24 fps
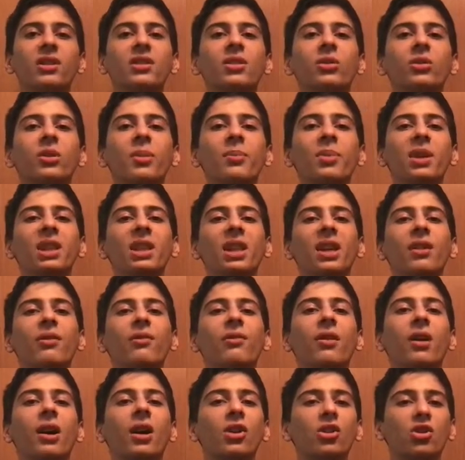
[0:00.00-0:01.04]
is a repeating
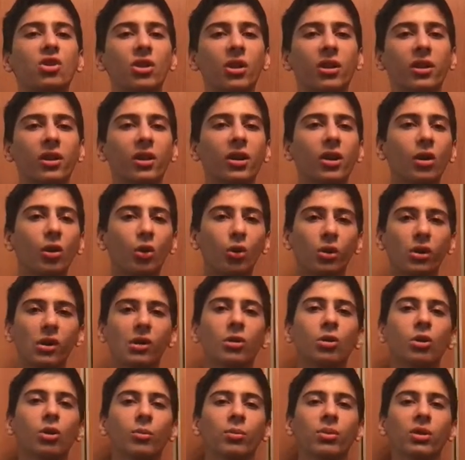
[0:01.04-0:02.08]
function or a
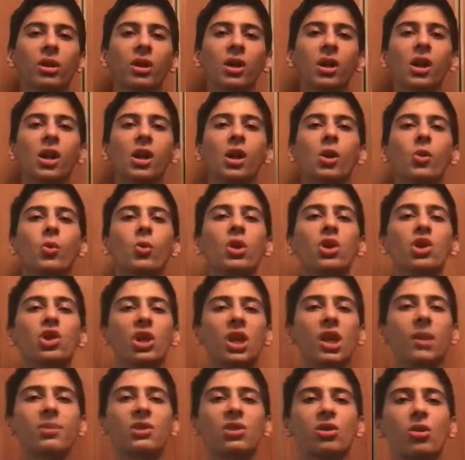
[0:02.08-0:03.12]
loop which
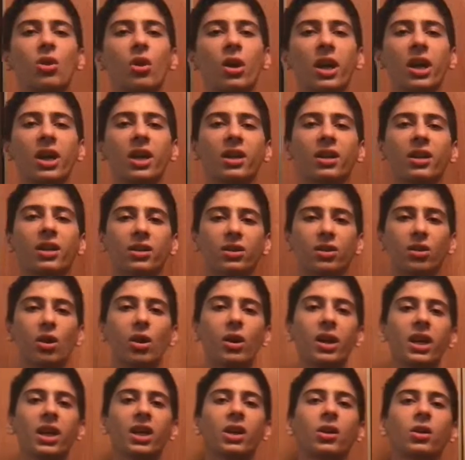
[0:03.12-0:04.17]
keeps going and
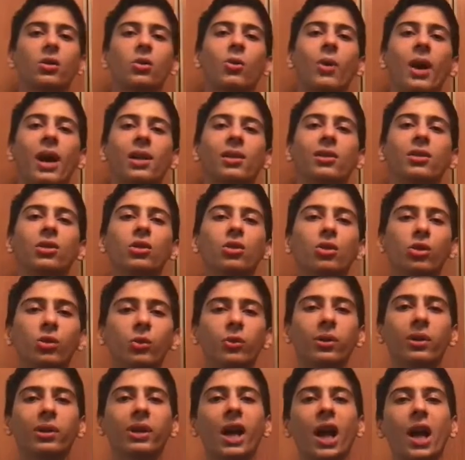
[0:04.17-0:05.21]
going while your
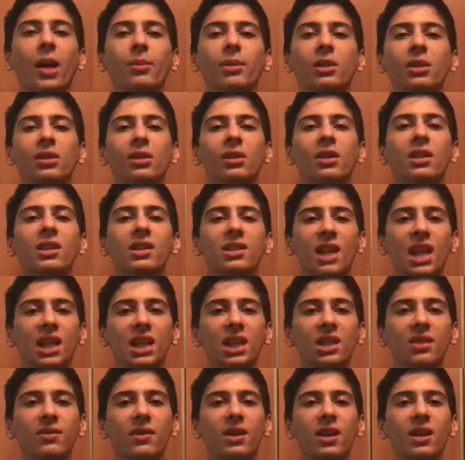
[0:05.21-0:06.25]
variable
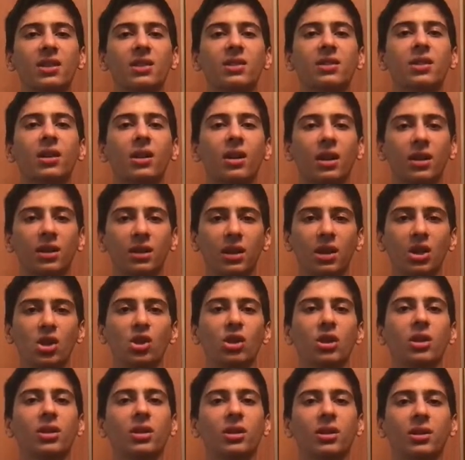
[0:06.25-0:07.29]
satisfies the
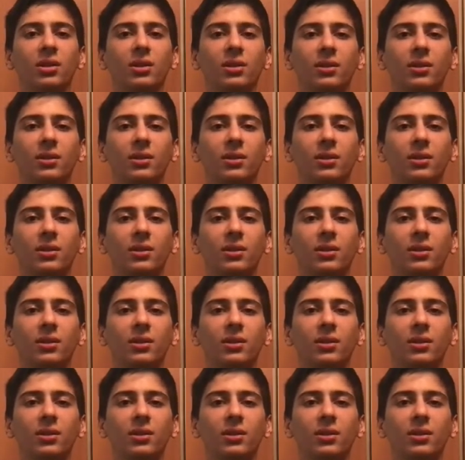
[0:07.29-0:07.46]
condition.